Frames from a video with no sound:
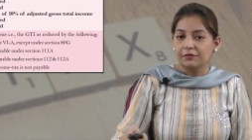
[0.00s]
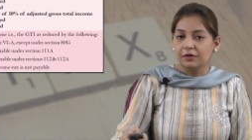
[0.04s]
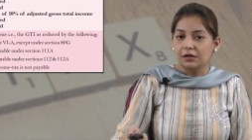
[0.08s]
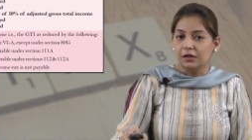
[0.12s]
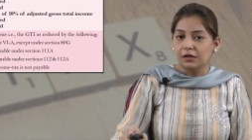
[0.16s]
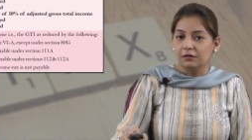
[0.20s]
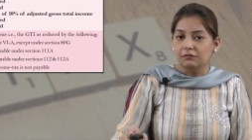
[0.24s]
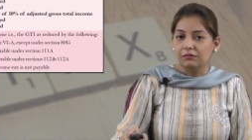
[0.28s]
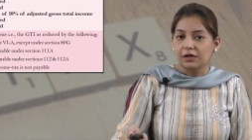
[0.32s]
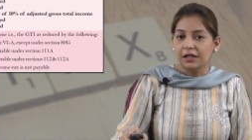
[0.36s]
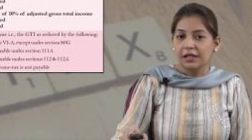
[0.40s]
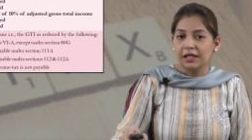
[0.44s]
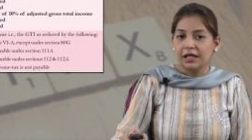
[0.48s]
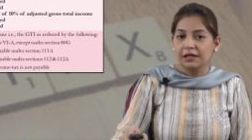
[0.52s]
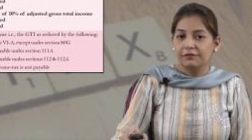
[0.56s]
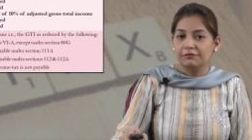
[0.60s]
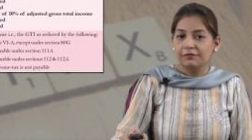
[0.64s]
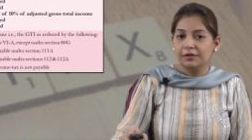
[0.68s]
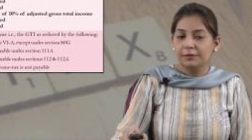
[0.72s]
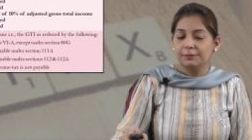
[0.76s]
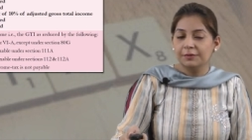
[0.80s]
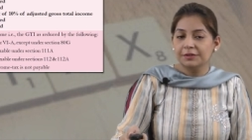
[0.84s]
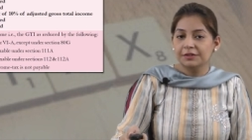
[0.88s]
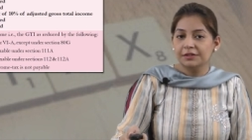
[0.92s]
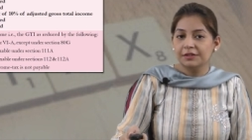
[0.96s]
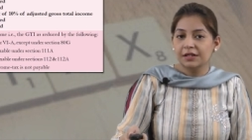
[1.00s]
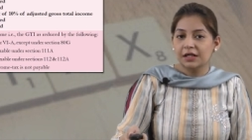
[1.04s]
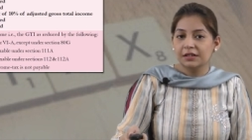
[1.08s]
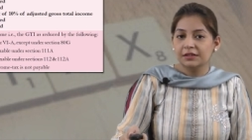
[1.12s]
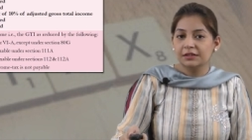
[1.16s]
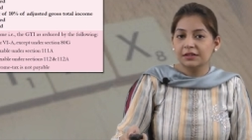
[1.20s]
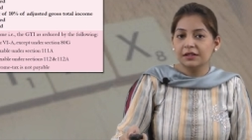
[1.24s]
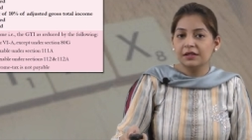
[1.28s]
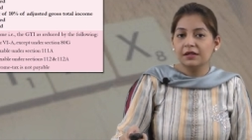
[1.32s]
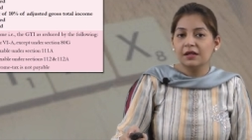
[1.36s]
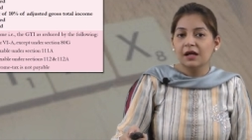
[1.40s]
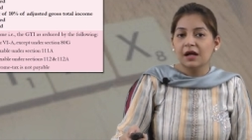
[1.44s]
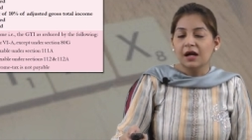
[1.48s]
uh, 1 lakh will be
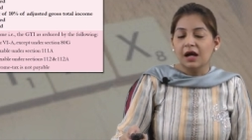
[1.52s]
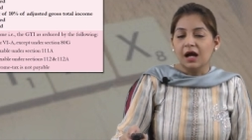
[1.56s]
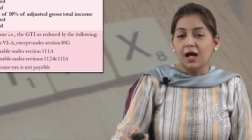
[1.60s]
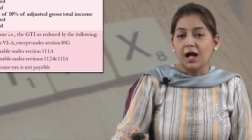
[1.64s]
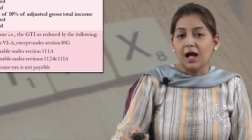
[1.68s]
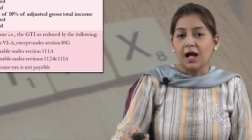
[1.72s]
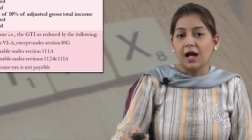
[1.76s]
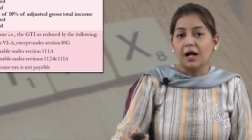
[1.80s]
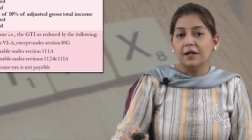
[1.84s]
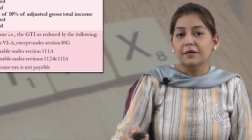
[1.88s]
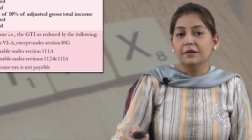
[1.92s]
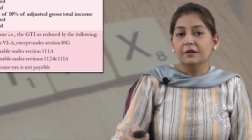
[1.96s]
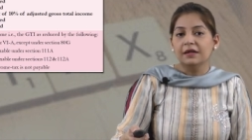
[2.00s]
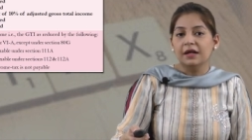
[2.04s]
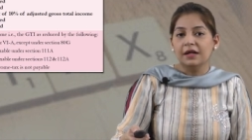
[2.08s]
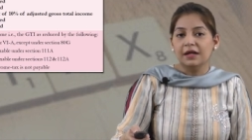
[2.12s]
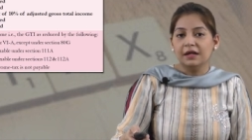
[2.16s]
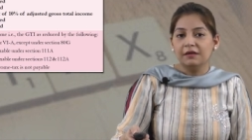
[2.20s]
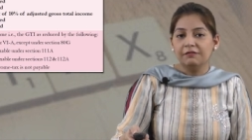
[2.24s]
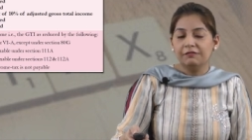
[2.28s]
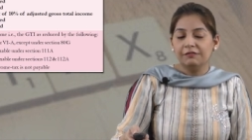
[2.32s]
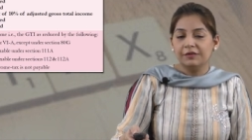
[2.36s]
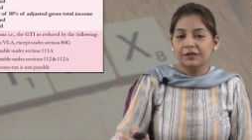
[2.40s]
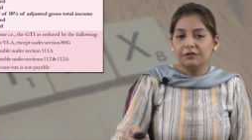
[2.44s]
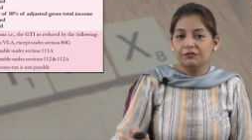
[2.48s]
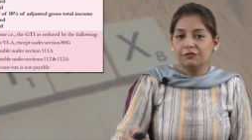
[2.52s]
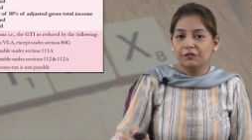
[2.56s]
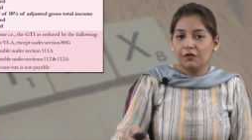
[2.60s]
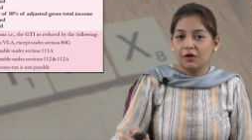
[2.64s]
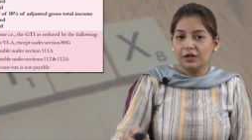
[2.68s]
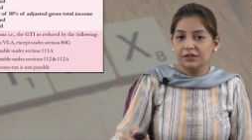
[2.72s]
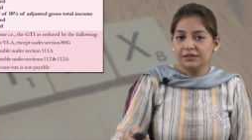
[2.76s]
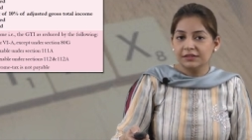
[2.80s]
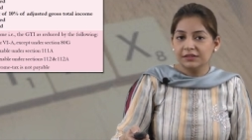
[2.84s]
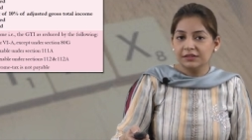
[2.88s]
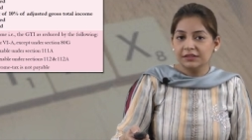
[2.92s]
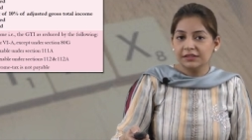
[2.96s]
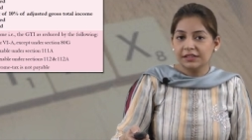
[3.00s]
deducted and if it
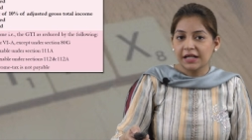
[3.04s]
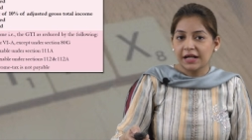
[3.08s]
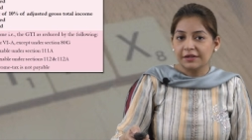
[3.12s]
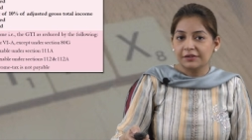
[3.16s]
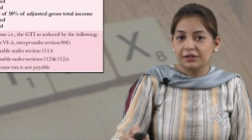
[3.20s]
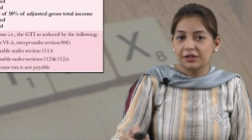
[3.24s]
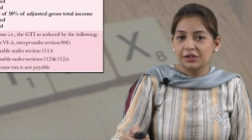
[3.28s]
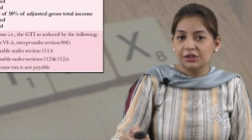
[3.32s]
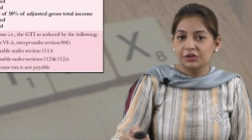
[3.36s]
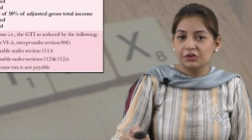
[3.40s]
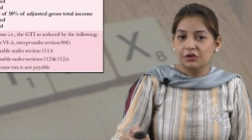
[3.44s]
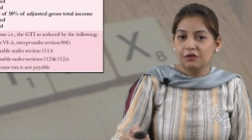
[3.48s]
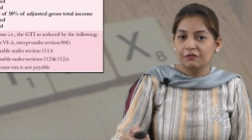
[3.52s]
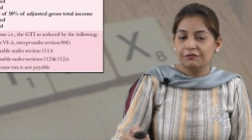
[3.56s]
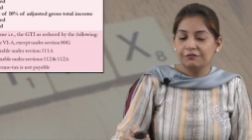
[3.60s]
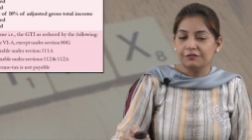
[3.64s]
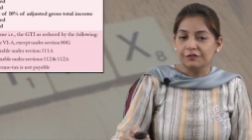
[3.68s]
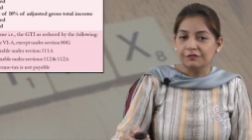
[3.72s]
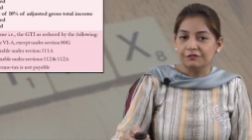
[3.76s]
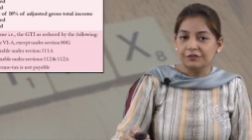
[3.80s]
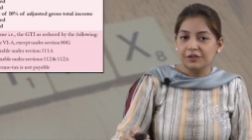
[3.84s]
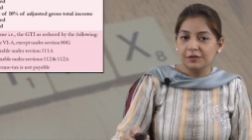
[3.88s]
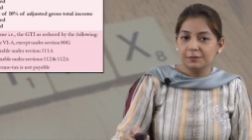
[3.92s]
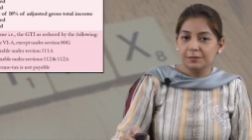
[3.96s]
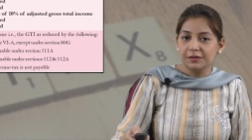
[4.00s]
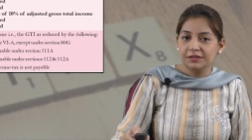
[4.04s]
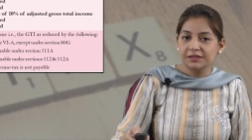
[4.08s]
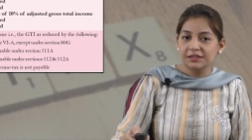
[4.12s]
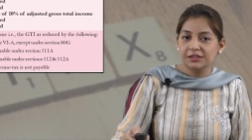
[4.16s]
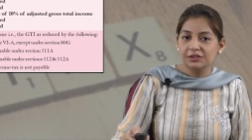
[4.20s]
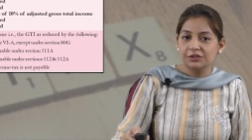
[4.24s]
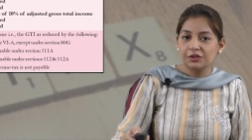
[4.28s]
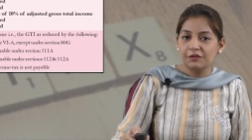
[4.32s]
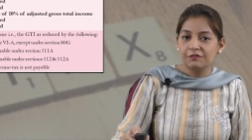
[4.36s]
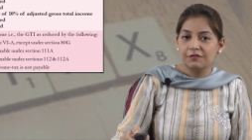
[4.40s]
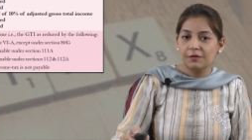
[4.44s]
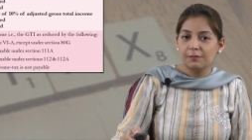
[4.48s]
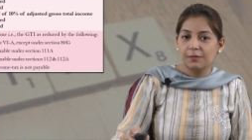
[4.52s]
falls in the category of 50
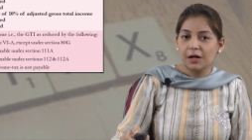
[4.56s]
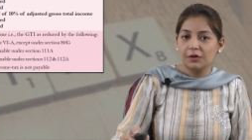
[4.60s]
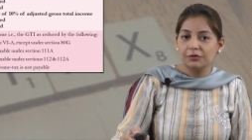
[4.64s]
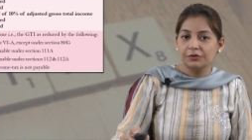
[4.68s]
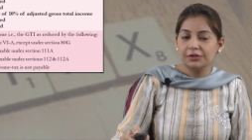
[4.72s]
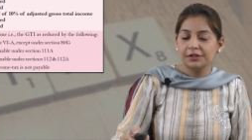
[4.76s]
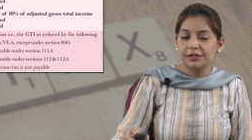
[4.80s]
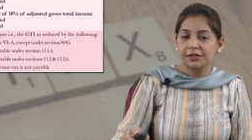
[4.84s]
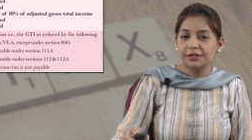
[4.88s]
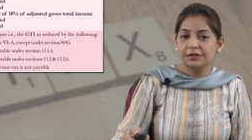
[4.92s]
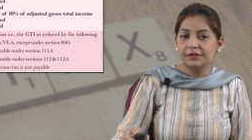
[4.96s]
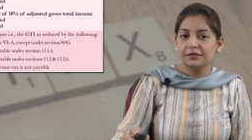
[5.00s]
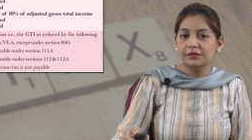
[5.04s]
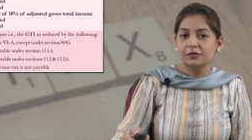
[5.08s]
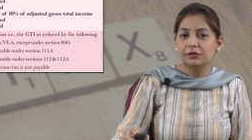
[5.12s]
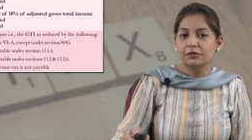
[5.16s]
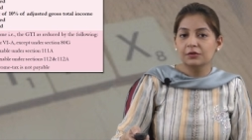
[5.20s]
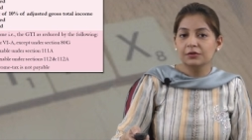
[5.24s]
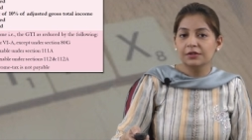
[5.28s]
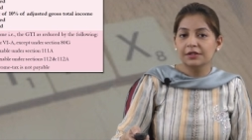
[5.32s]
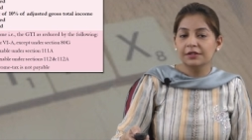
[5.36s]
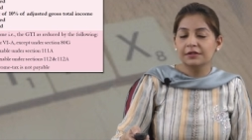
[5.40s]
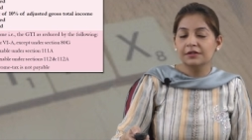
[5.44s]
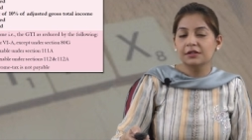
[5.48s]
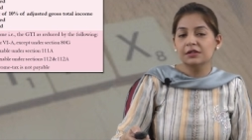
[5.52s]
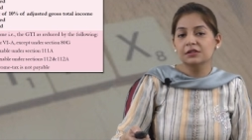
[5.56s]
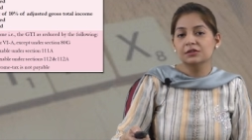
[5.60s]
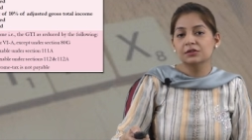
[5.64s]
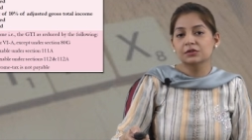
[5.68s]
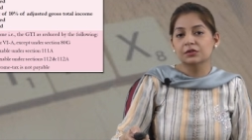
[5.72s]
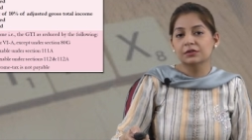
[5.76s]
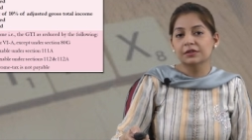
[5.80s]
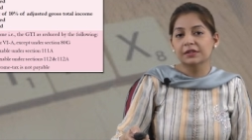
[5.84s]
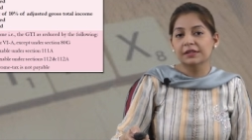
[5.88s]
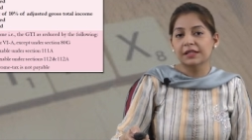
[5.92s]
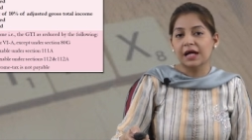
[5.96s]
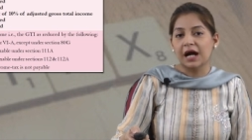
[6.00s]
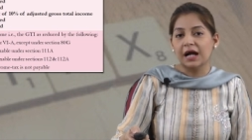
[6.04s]
percent of amount donated,
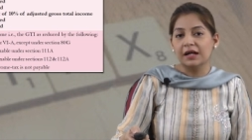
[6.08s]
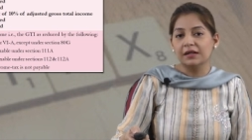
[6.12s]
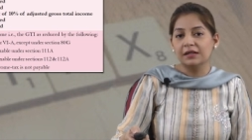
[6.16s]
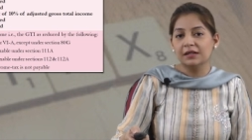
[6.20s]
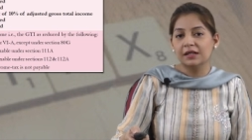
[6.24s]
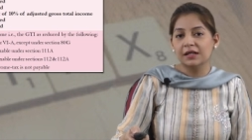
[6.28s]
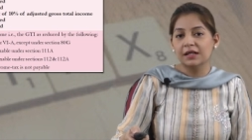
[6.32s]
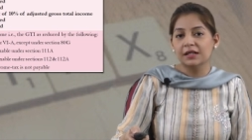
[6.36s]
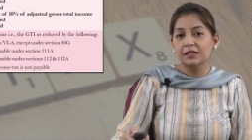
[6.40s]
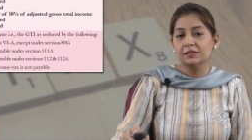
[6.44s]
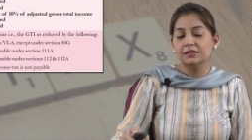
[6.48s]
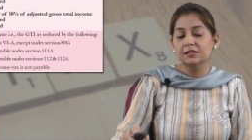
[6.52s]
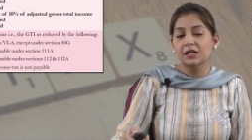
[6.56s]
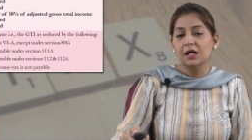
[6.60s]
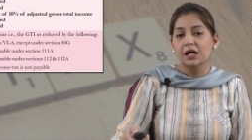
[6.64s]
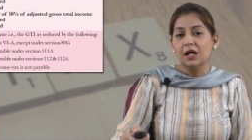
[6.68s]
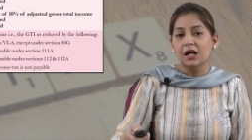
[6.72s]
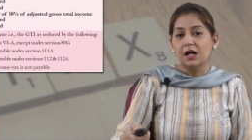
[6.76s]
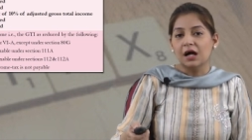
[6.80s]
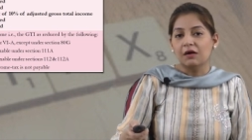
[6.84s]
so in that case